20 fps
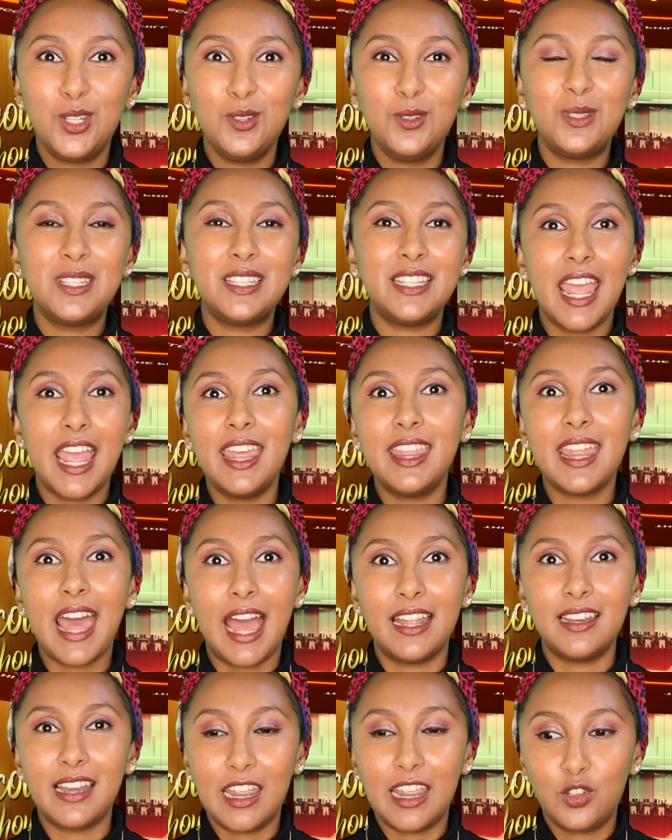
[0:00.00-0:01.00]
to say
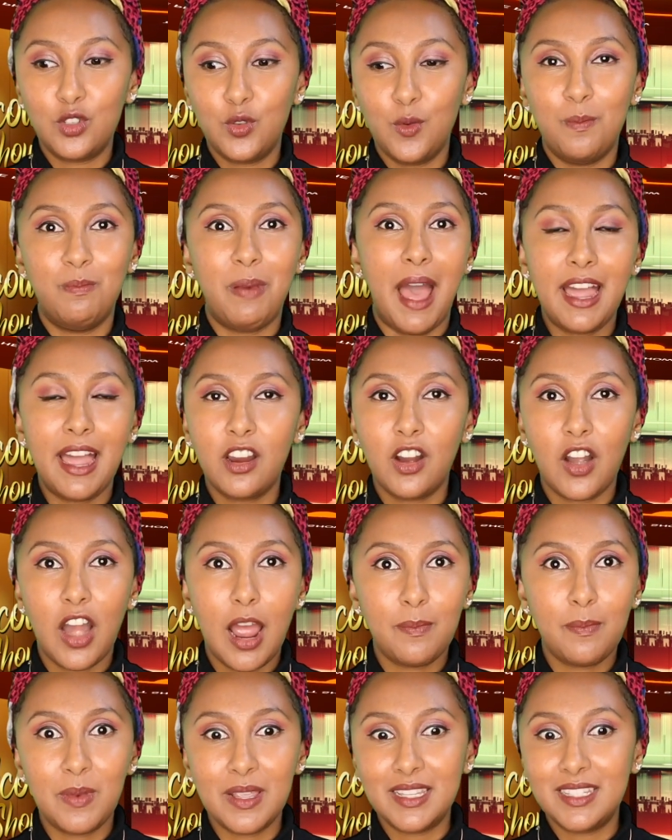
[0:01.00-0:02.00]
that, like to back her
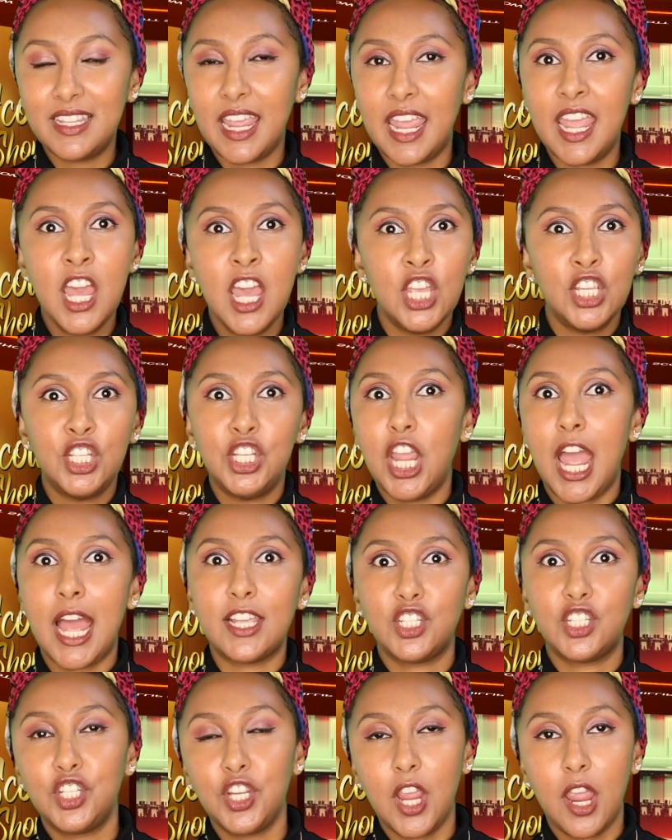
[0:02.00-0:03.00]
up and say she
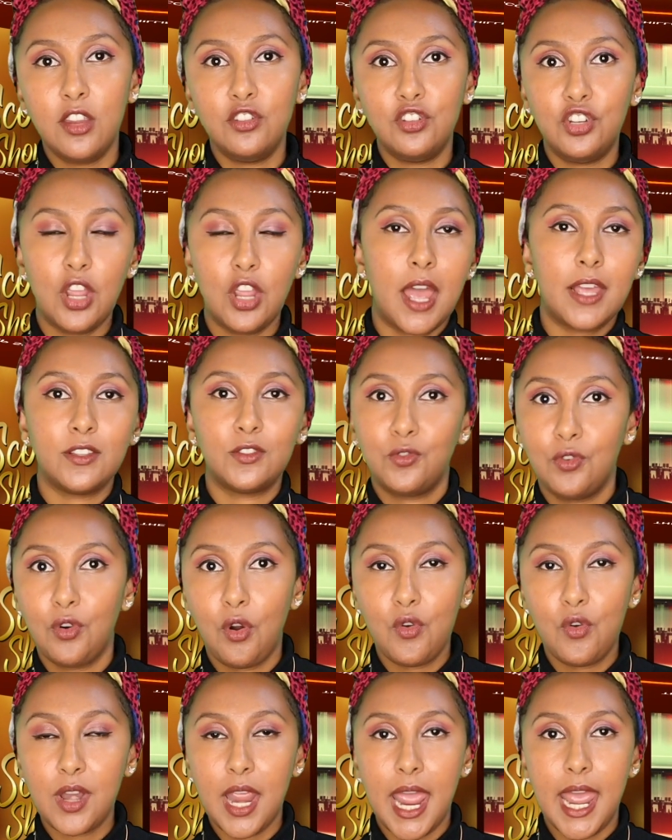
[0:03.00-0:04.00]
has changed, she has
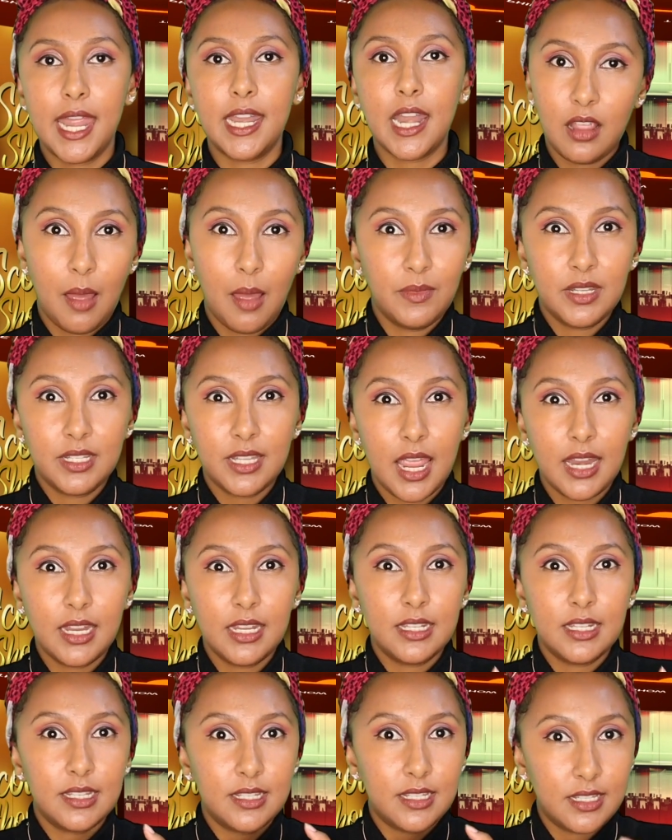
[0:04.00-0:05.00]
grown, and I'm
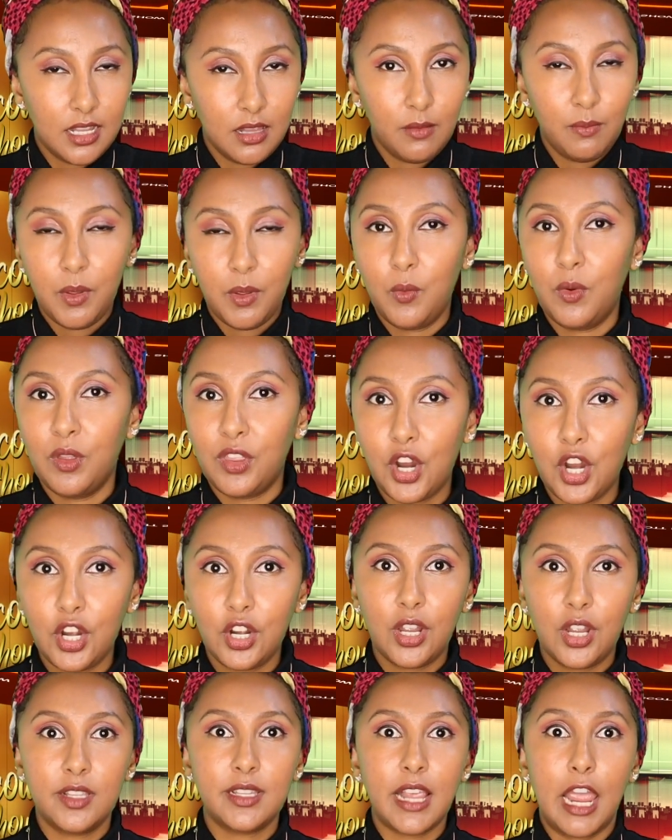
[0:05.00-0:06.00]
deciding to still be with
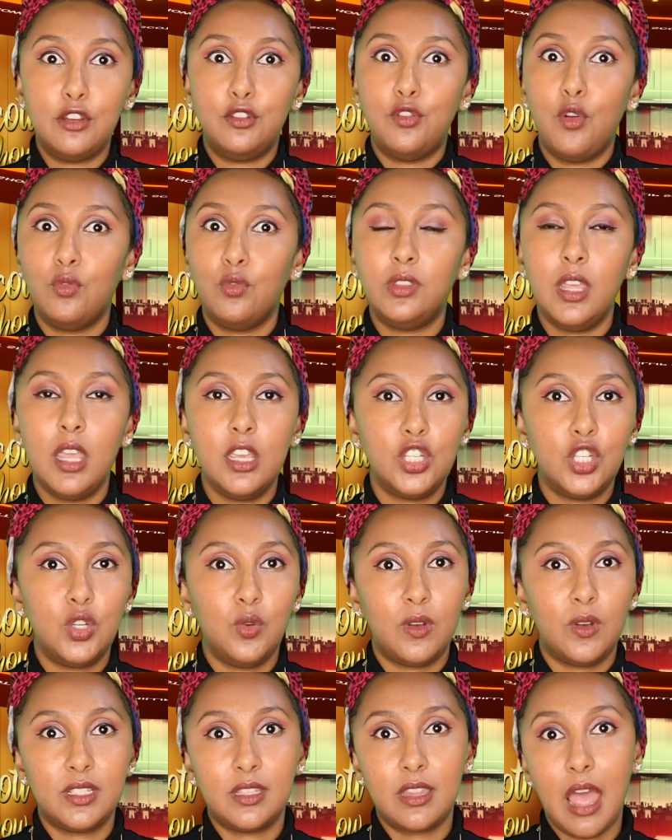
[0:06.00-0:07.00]
her because I don't think she
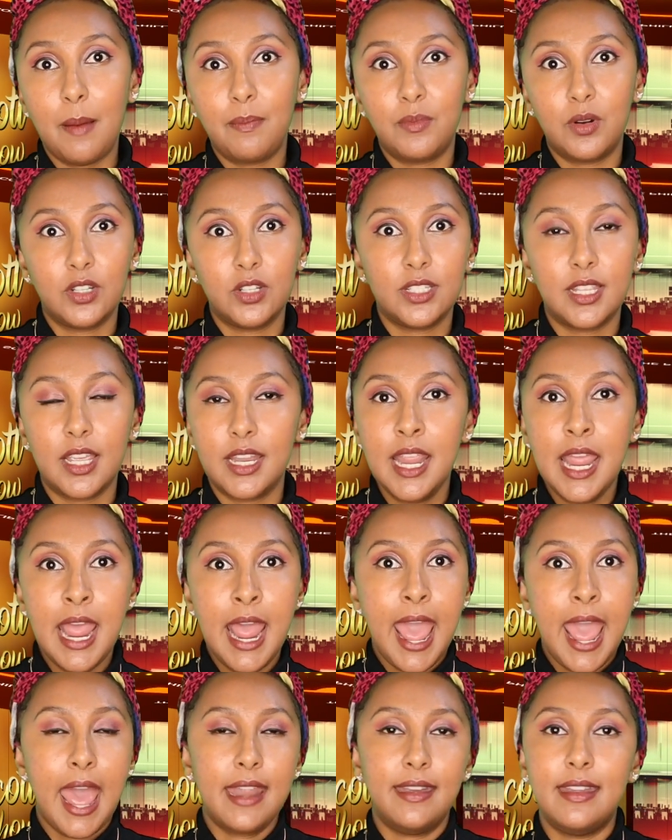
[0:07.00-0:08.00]
was that person,
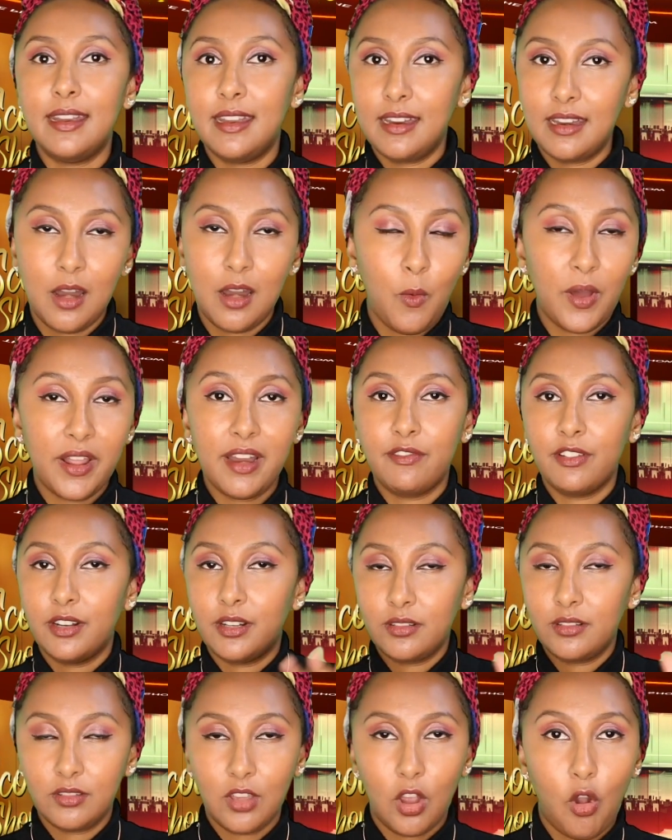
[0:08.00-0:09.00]
and da da da,
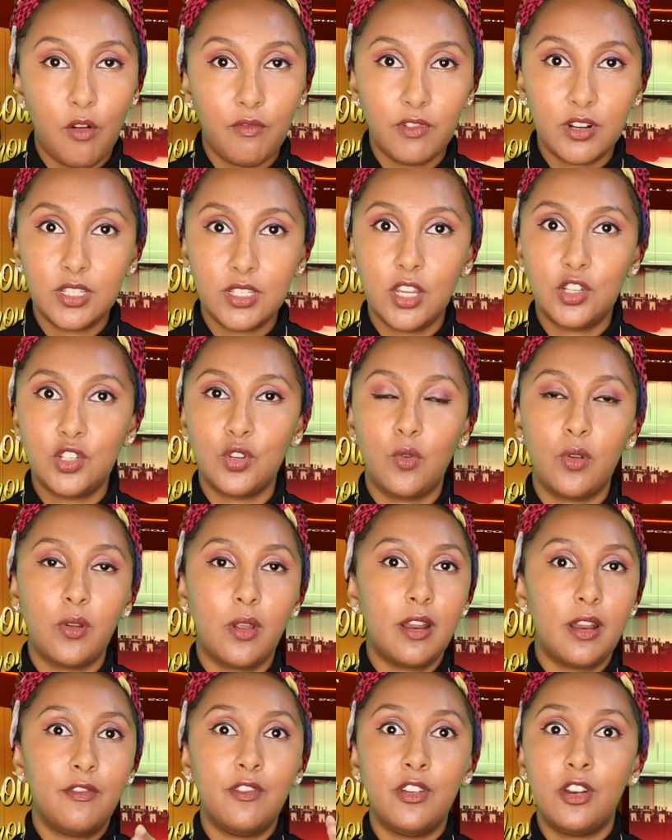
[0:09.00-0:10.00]
whatever the conversation or
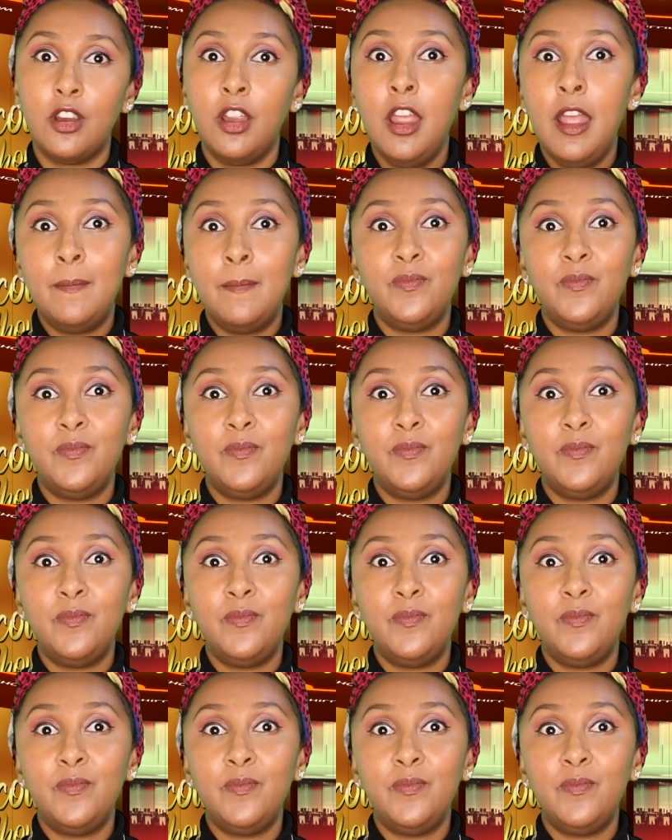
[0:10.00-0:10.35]
whatever